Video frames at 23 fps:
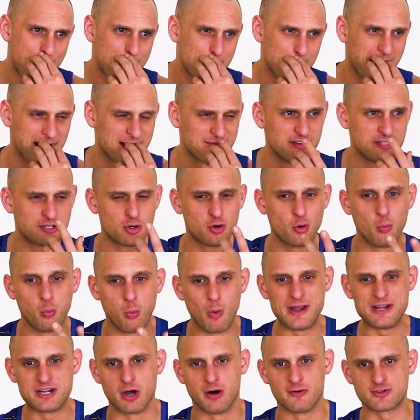mate, if you took a
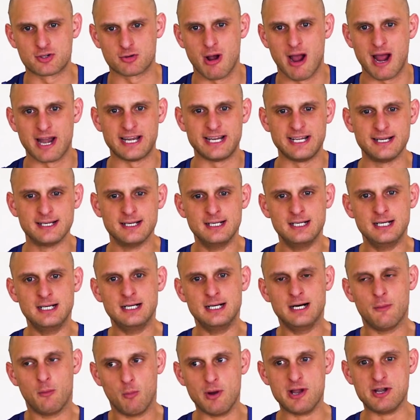week off training,
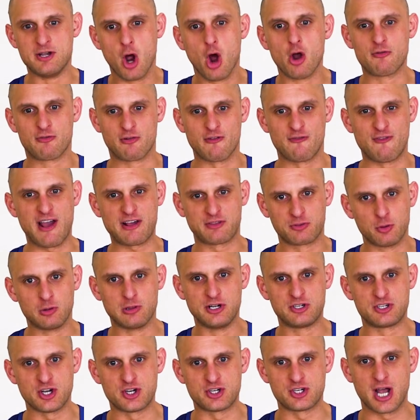we know for a fact through
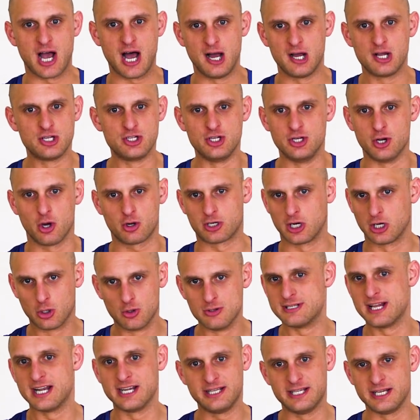literature, you're not going to
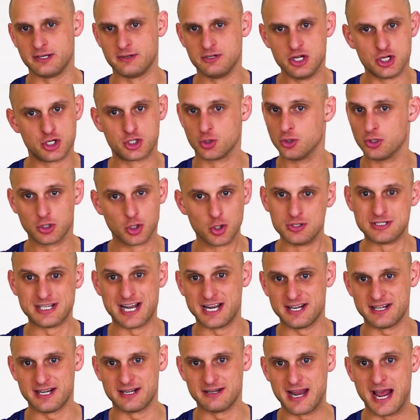lose anything. You shouldn't lose
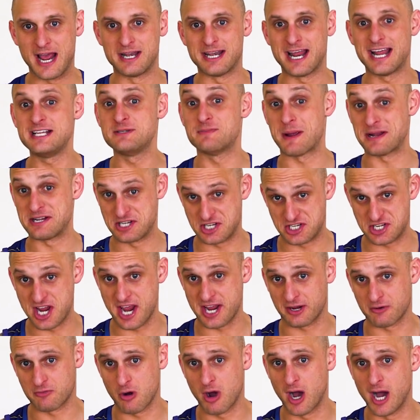anything. Now, now he's been
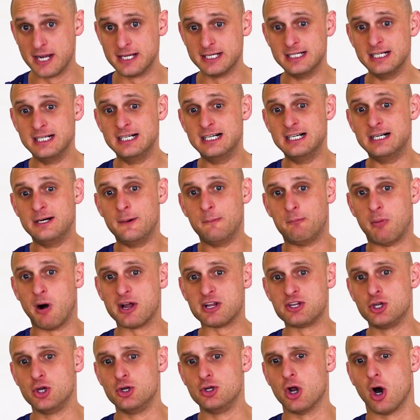sick, right? By
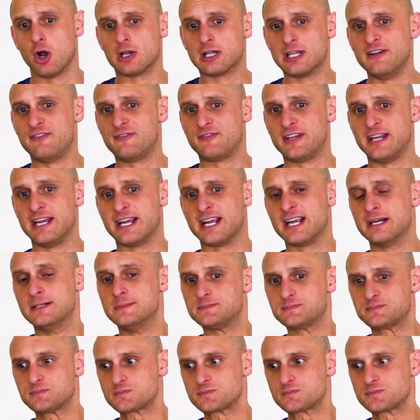you not lifting